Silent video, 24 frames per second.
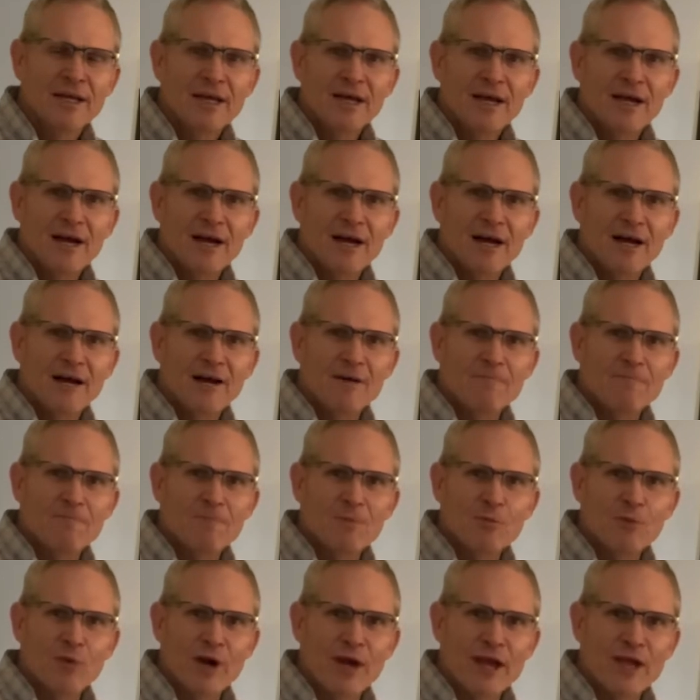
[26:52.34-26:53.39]

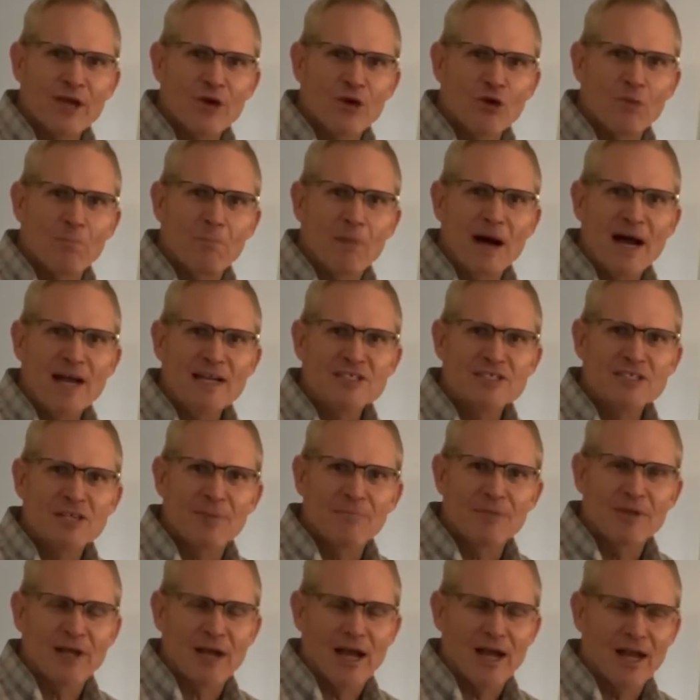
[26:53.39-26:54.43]
When I go to buy
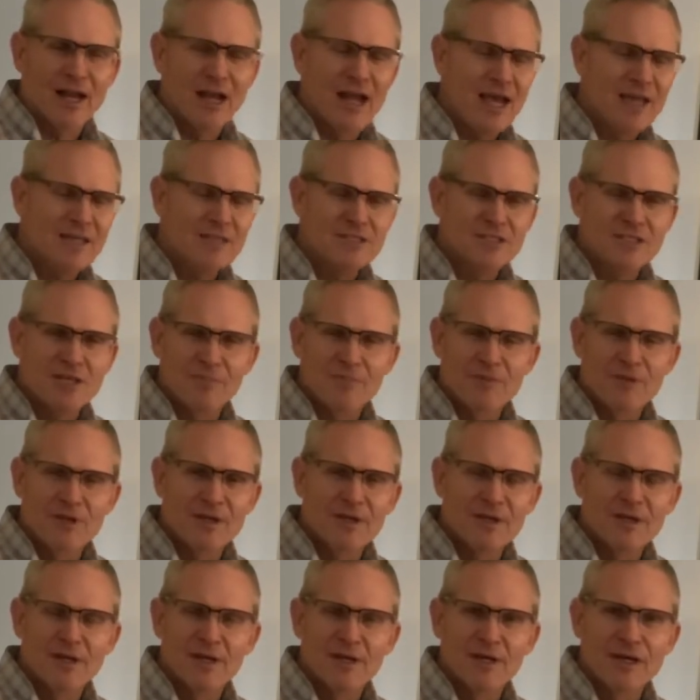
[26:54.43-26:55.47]
something, I like
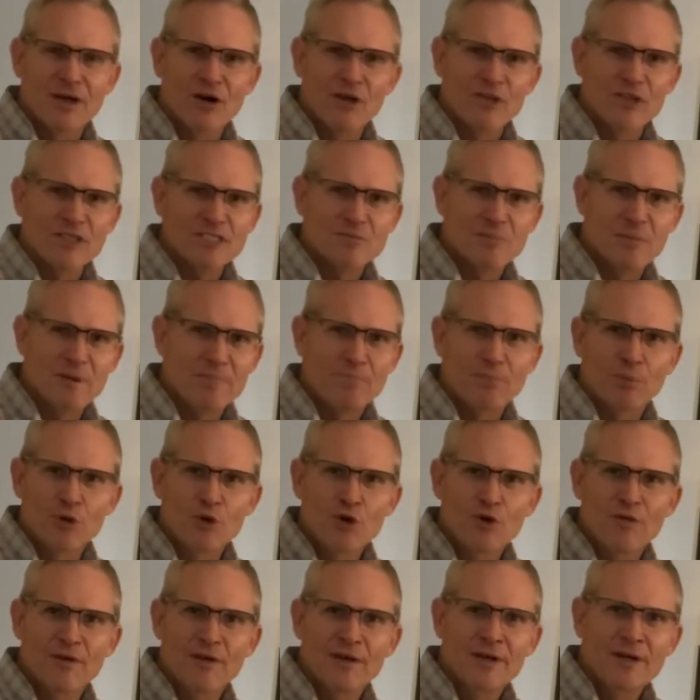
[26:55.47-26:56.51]
something, you know, that's been
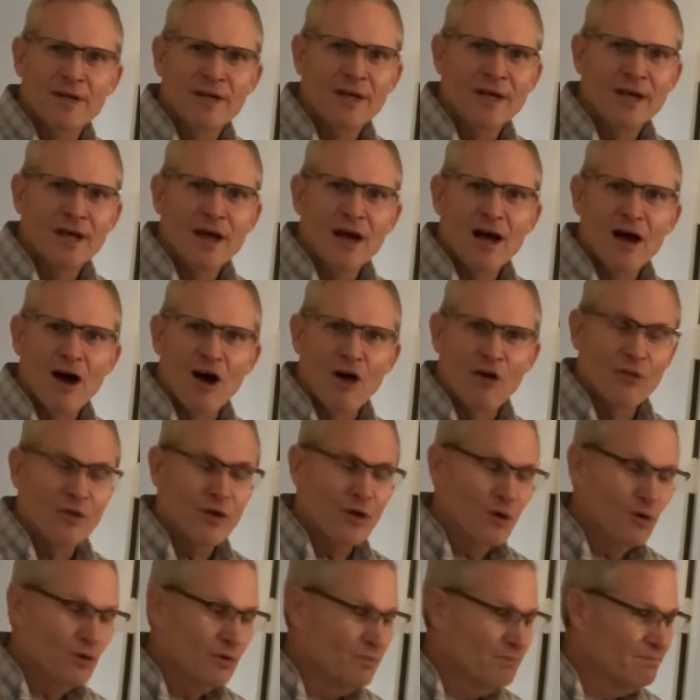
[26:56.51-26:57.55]
proven.
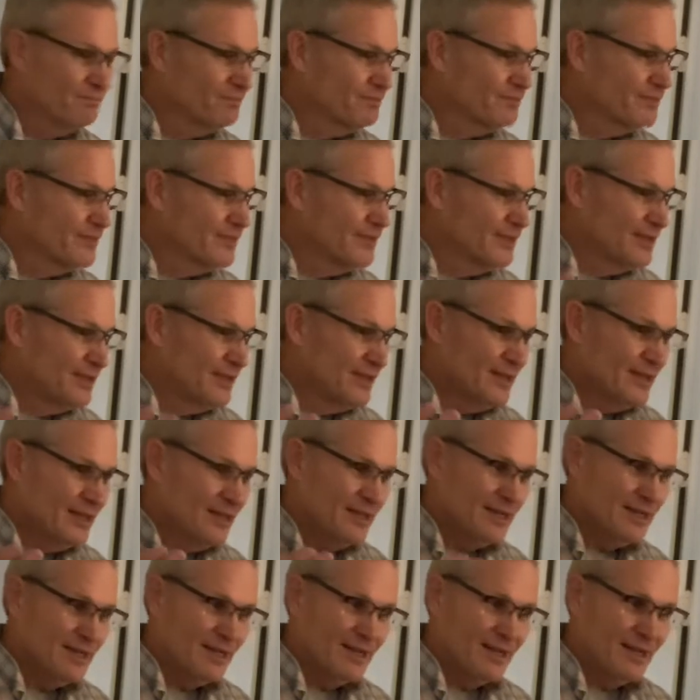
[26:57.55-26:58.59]
Although
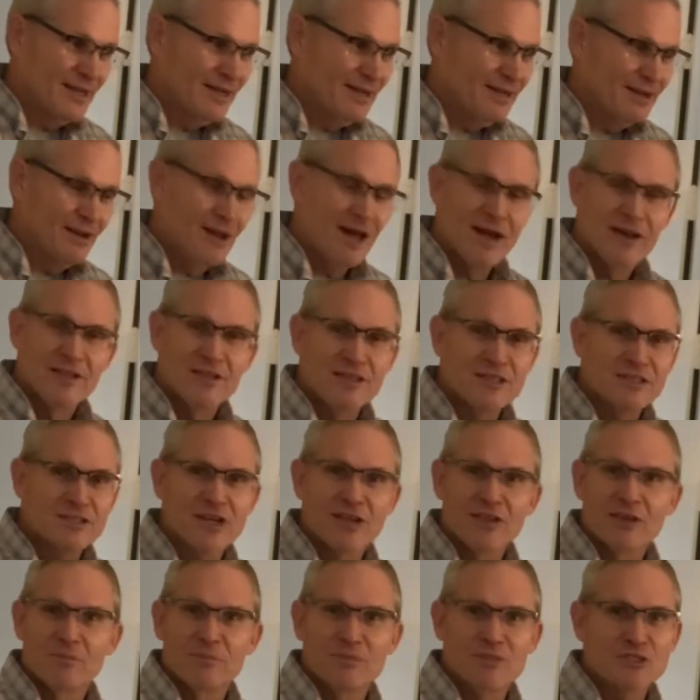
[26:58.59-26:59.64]
a lot of these
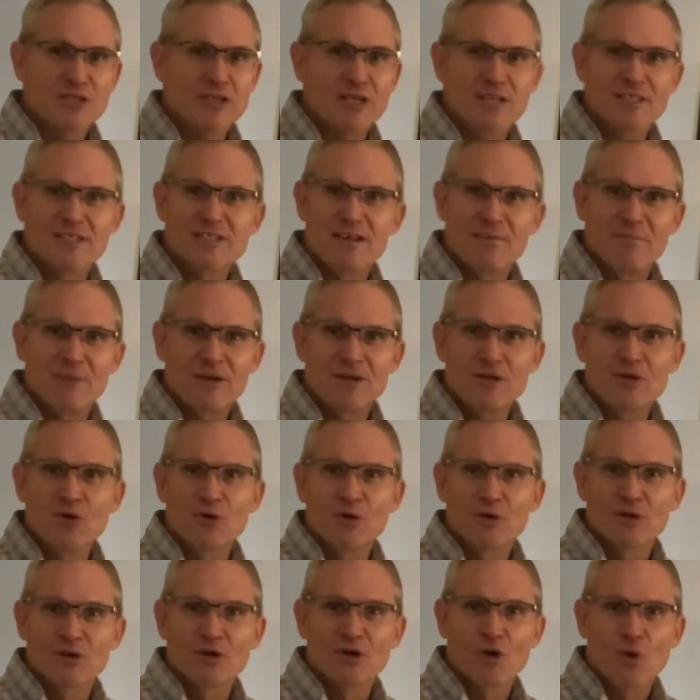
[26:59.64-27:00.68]
other machines have been
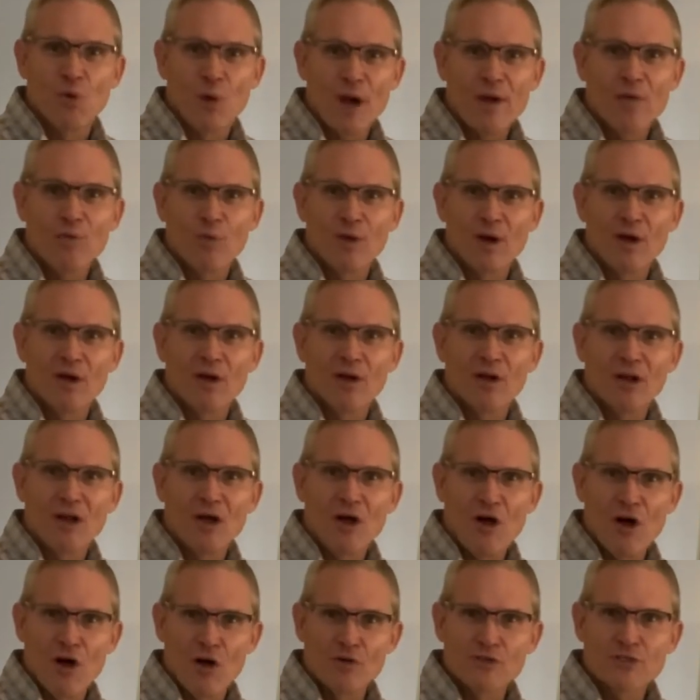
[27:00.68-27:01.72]
doing quite well
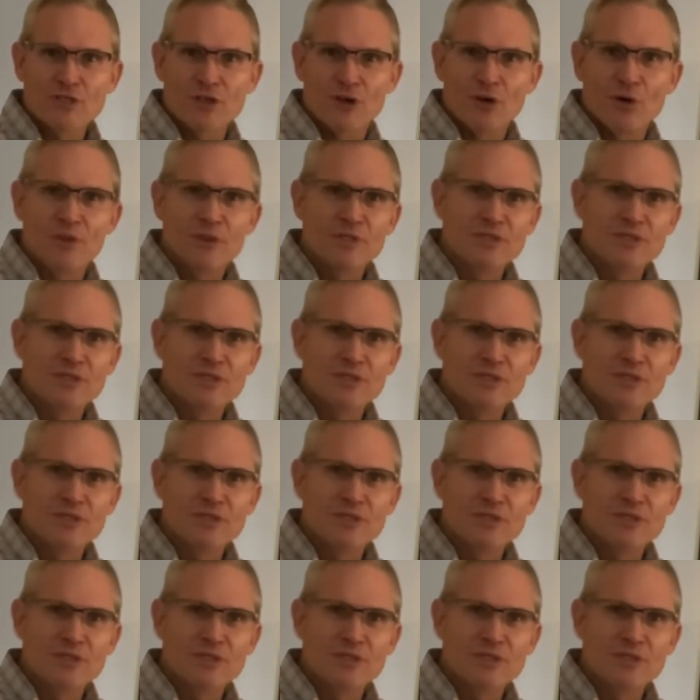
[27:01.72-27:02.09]
also.